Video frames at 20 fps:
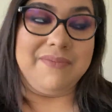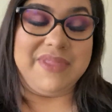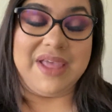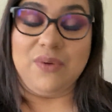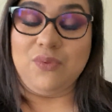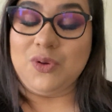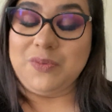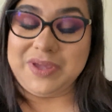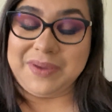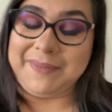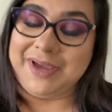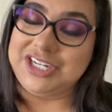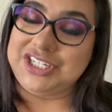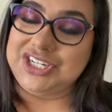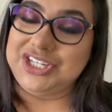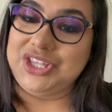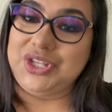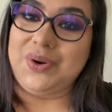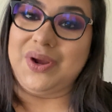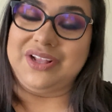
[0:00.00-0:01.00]
that will be
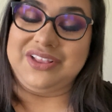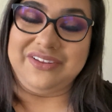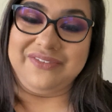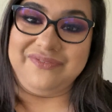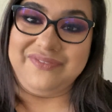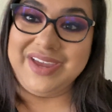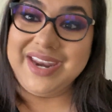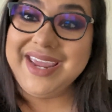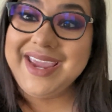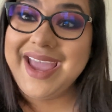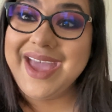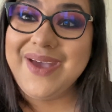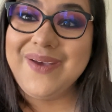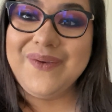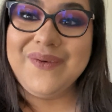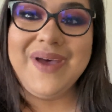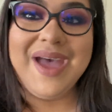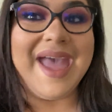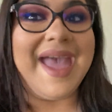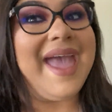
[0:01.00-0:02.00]
mentioned throughout the
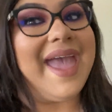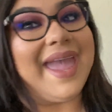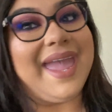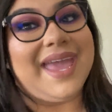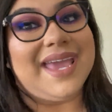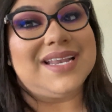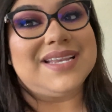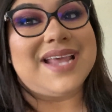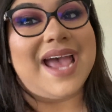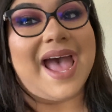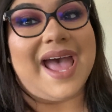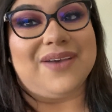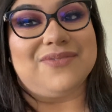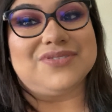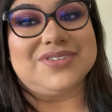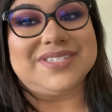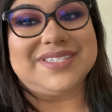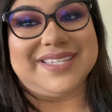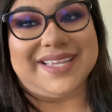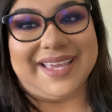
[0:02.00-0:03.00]
video, and I
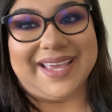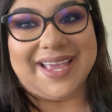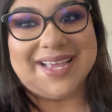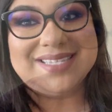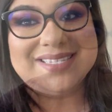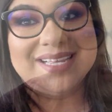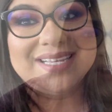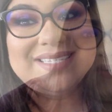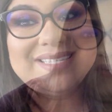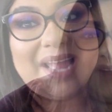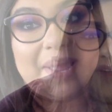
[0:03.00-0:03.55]
will see you guys next time.